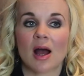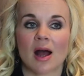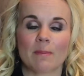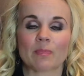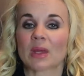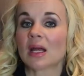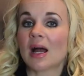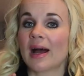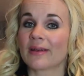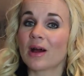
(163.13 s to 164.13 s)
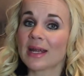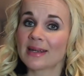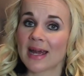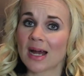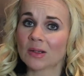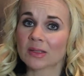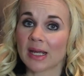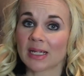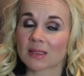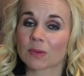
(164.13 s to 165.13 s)
And I
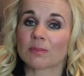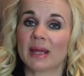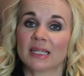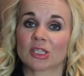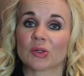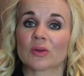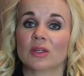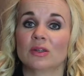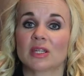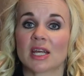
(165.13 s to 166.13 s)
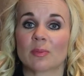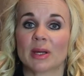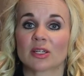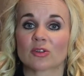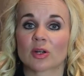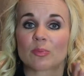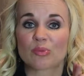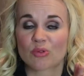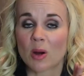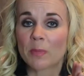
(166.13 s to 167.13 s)
nowadays would make sure that you take a picture on a
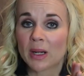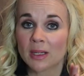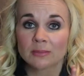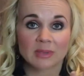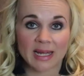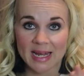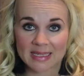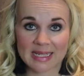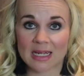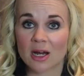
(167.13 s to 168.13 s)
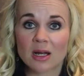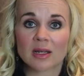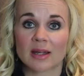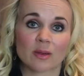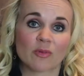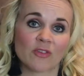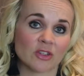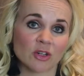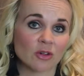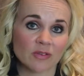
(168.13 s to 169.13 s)
proper like SLR, like the
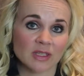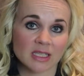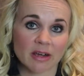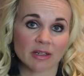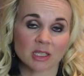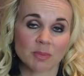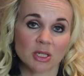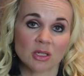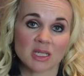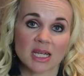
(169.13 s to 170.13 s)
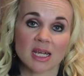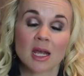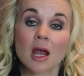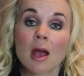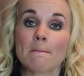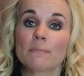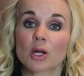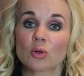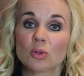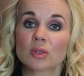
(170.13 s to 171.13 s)
photographer is going to be using,
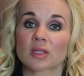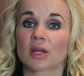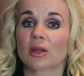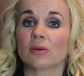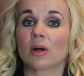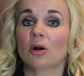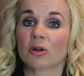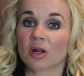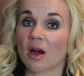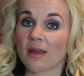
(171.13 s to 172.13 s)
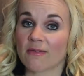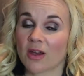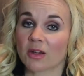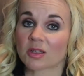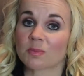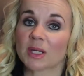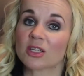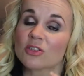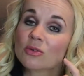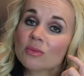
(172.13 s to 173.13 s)
but also on iPhones,
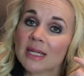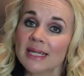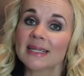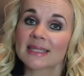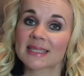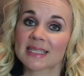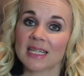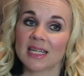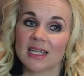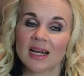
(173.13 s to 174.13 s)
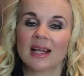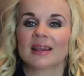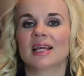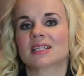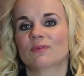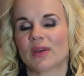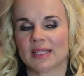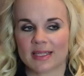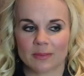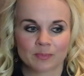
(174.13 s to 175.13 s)
because you need to see, let's
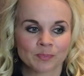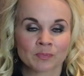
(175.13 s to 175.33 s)
face it,